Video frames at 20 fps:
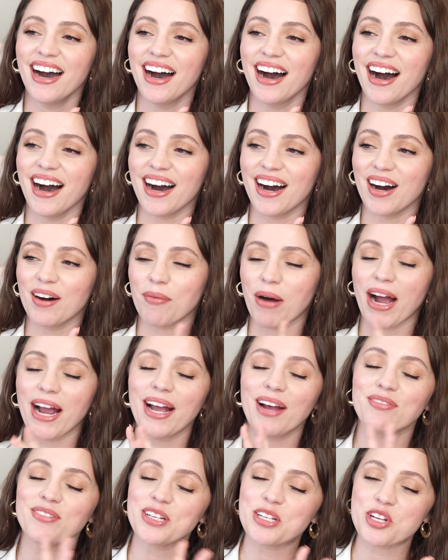Um, I
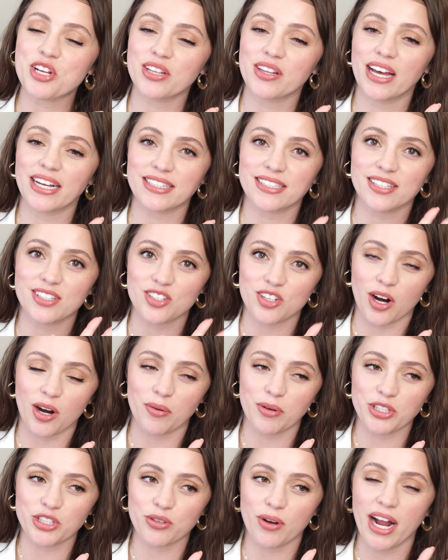have itchy legs to start
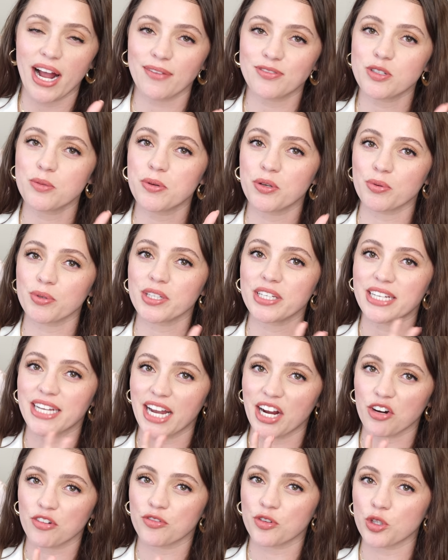with, so I have to be really
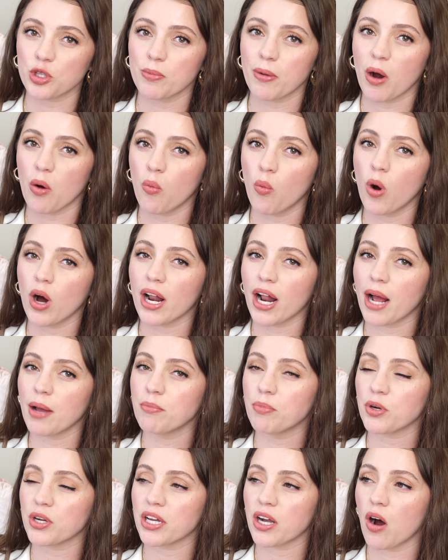careful about what
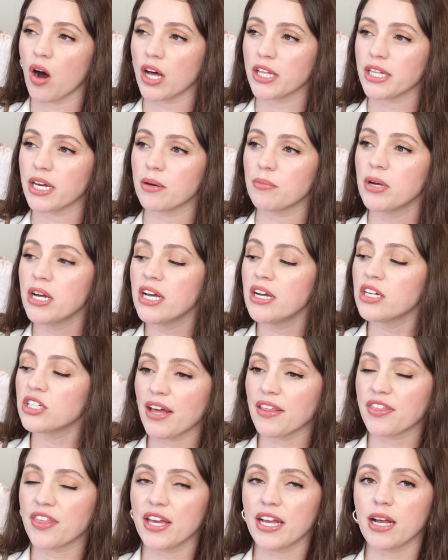I'm putting on them. I
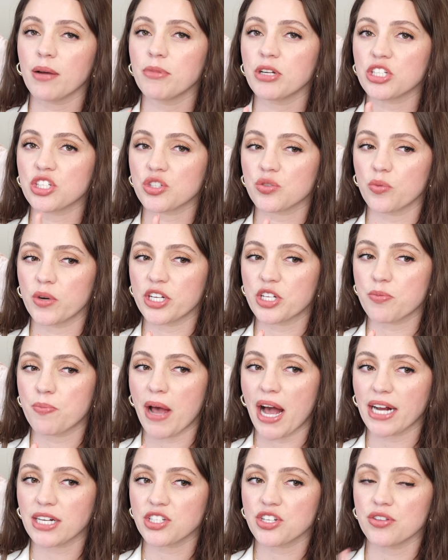think I'm gonna switch
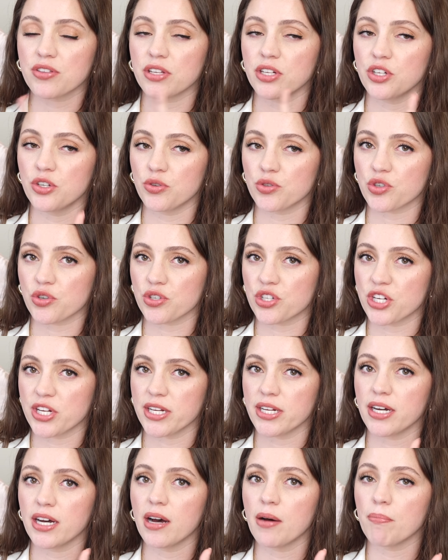back to the
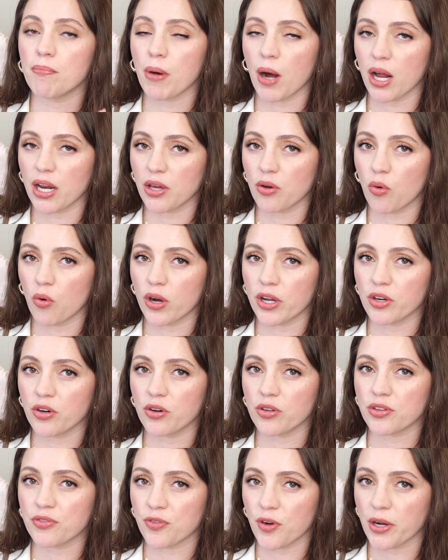Neutrogena body
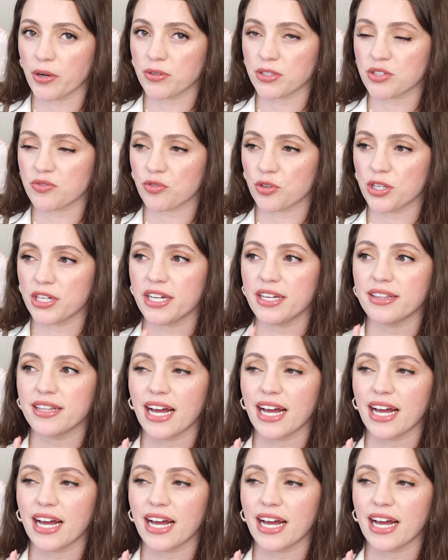oil, the fragrance-free.